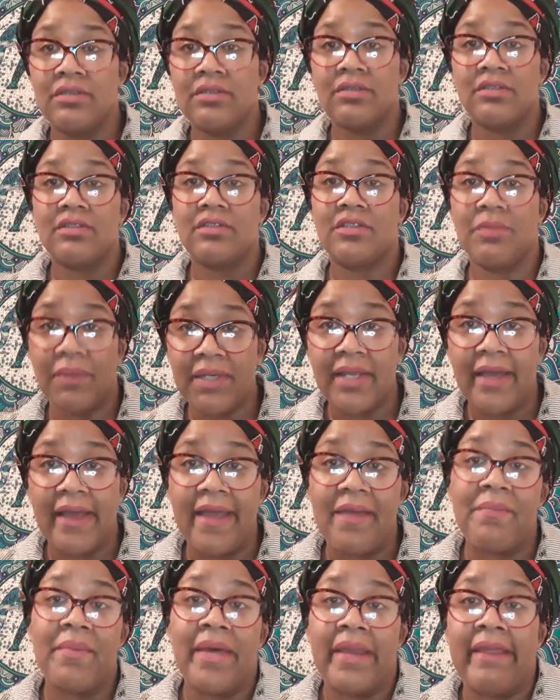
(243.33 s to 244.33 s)
to be
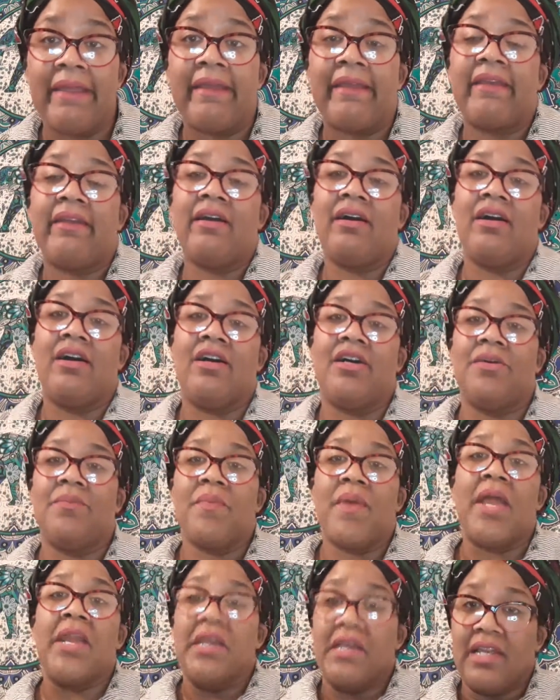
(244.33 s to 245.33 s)
diabetic
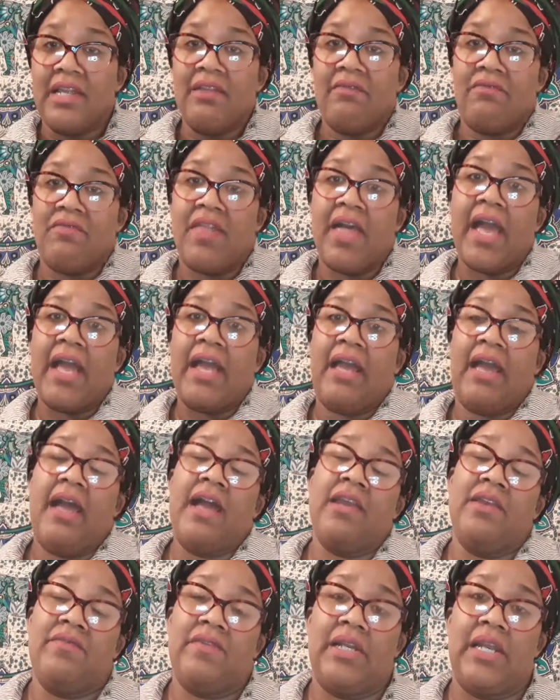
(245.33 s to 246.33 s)
and live that
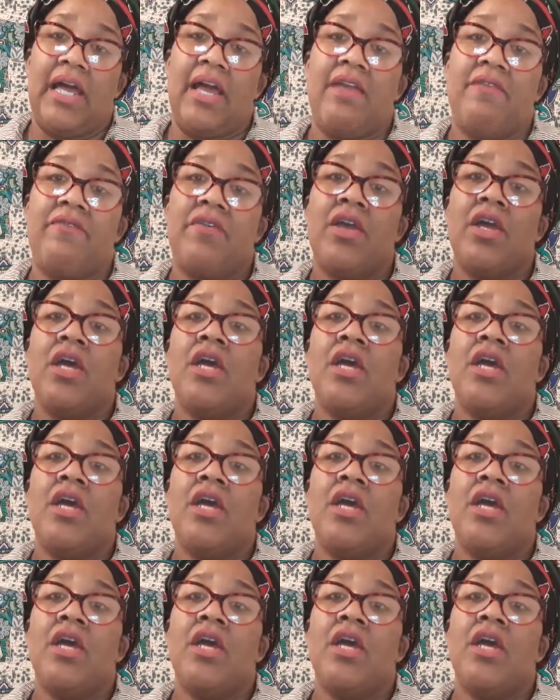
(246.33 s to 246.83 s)
kind of a life.